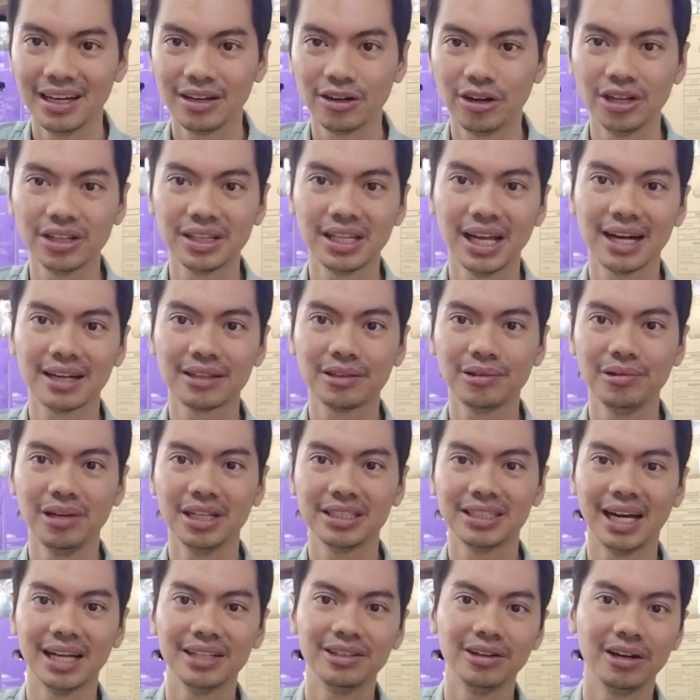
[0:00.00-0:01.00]
contact to
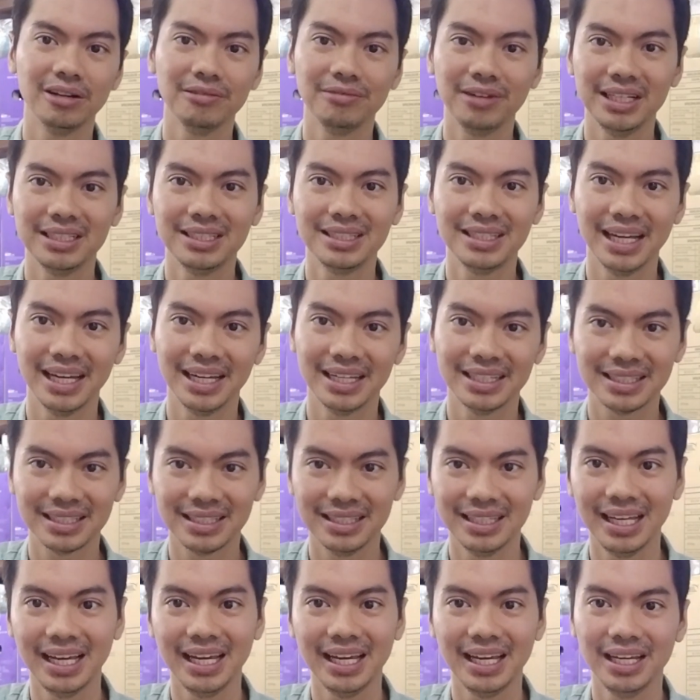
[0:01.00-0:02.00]
Lazada always says,
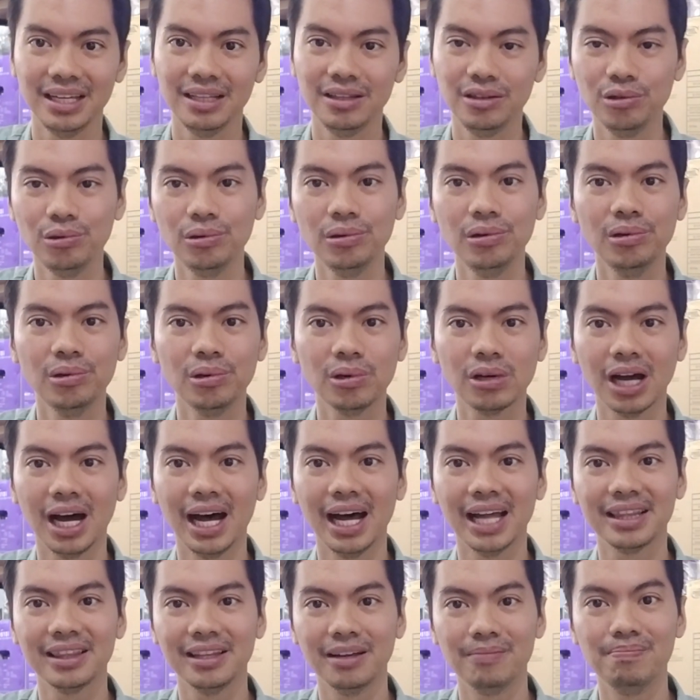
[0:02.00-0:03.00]
they do look
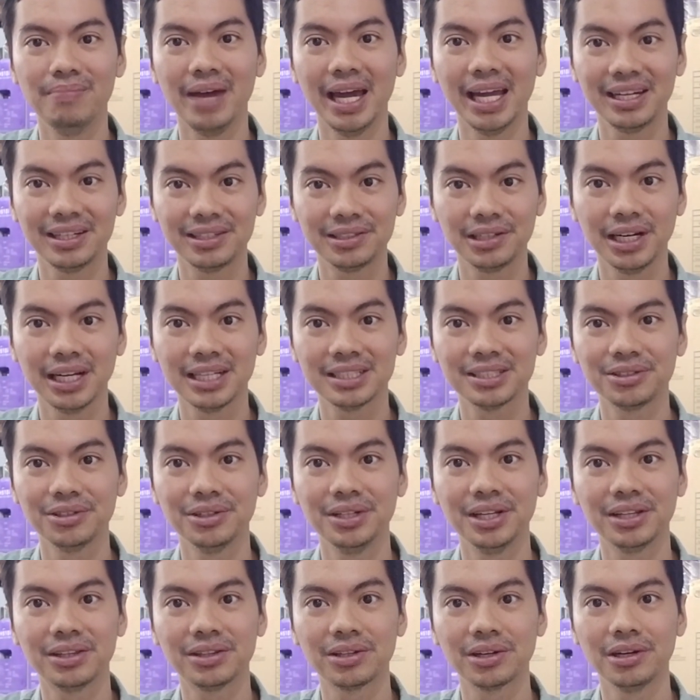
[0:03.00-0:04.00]
at the metrics
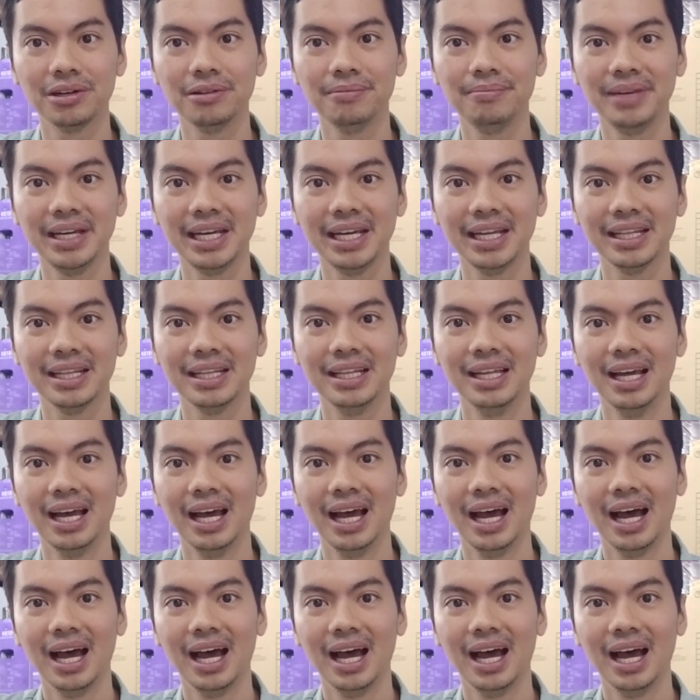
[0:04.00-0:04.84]
to determine